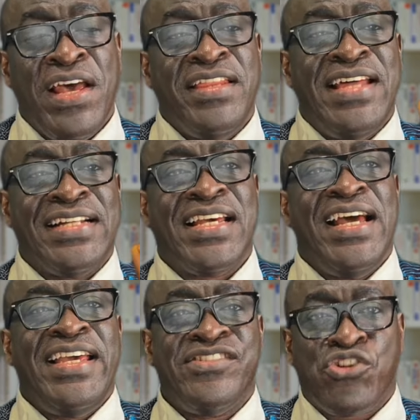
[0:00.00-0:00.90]

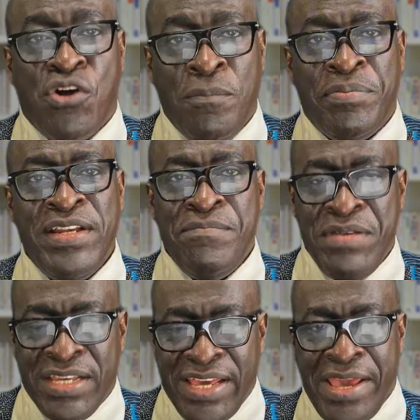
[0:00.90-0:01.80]
that his company
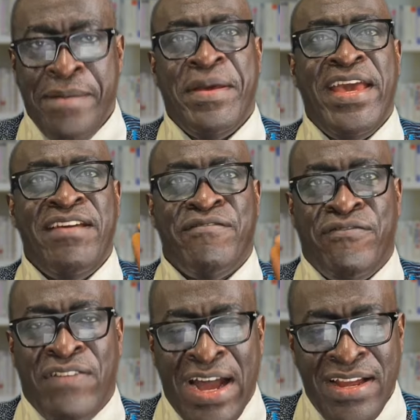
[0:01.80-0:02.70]
became a
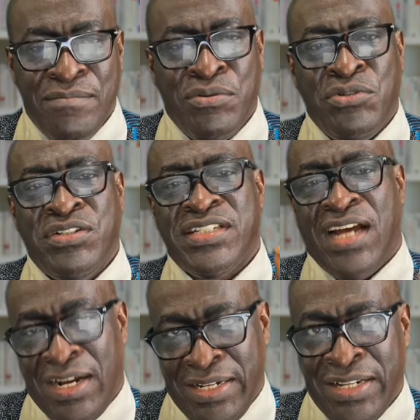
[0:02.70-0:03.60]
viable
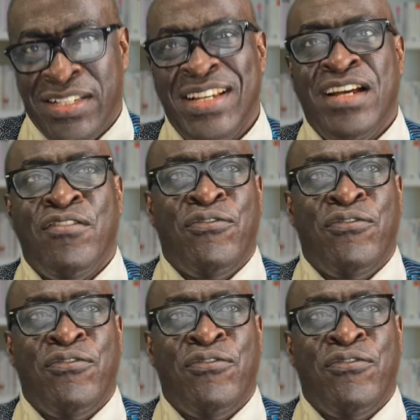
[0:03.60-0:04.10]
target